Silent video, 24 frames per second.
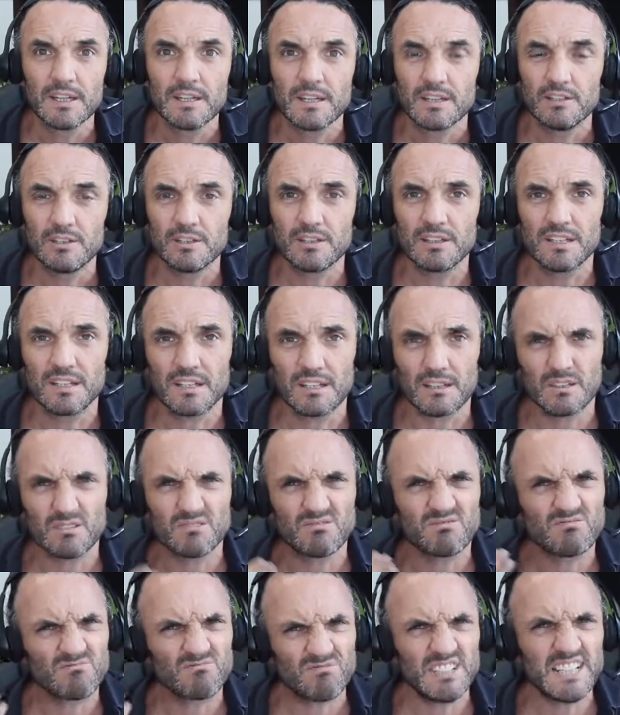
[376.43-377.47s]
You can get
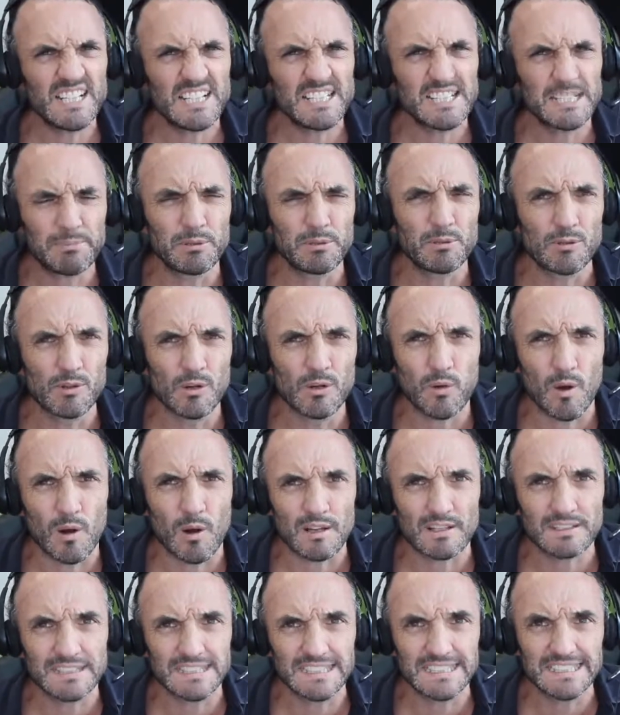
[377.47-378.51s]
reasonable
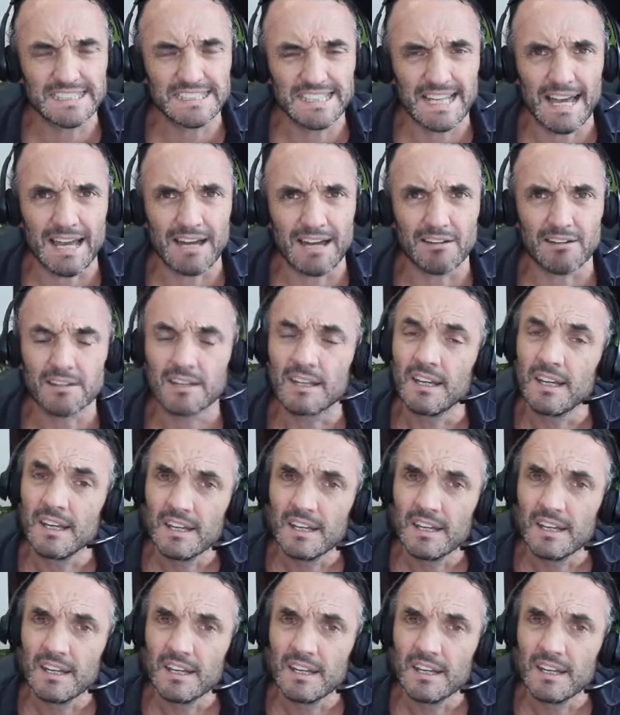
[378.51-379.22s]
quality sound.